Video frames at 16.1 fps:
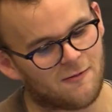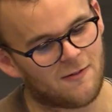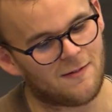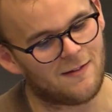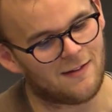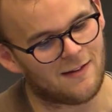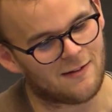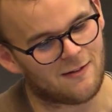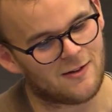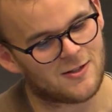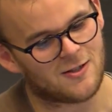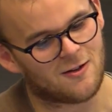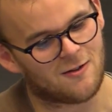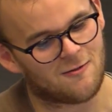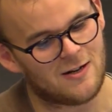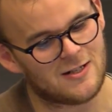from the
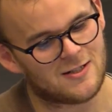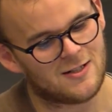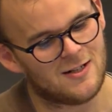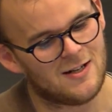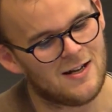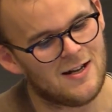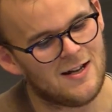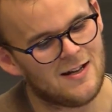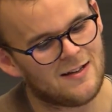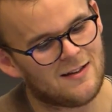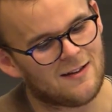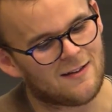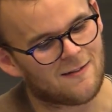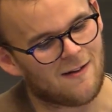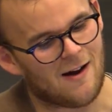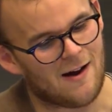literature, which
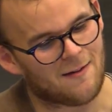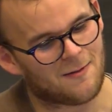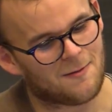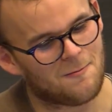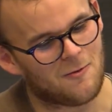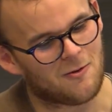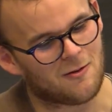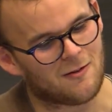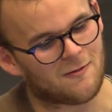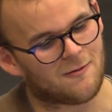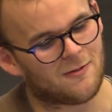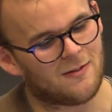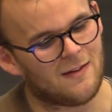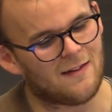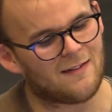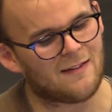describes more of
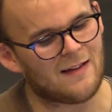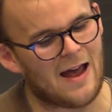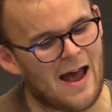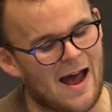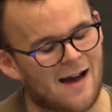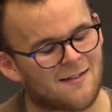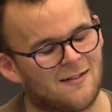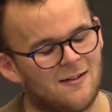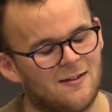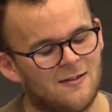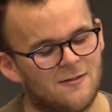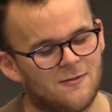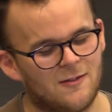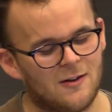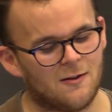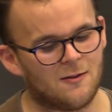this
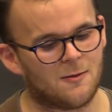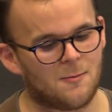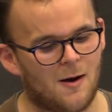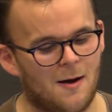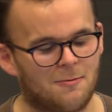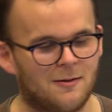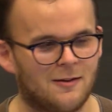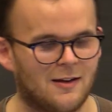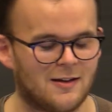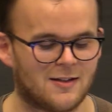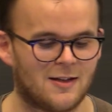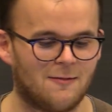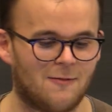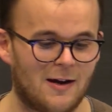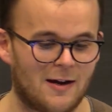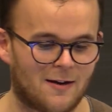active youth
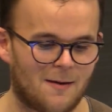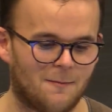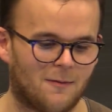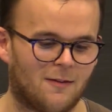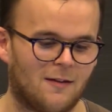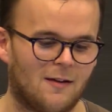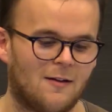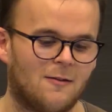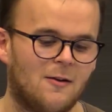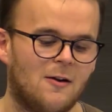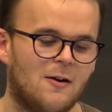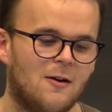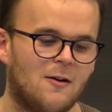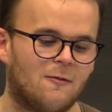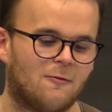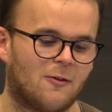population when it comes to
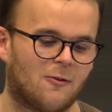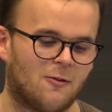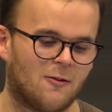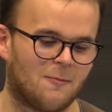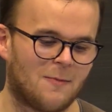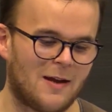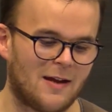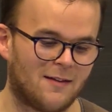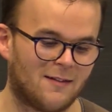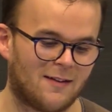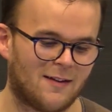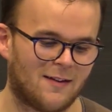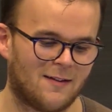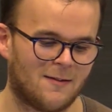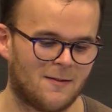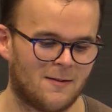recruitment
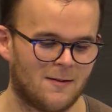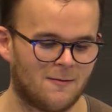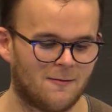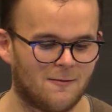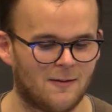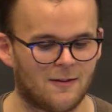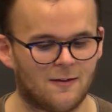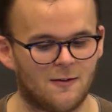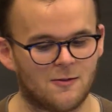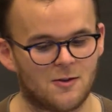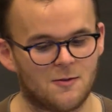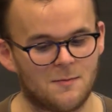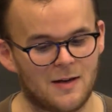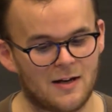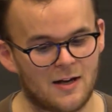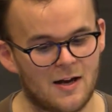with
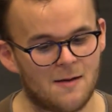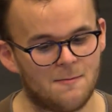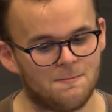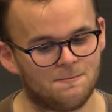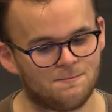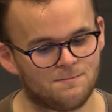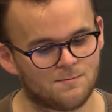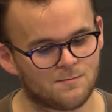social media.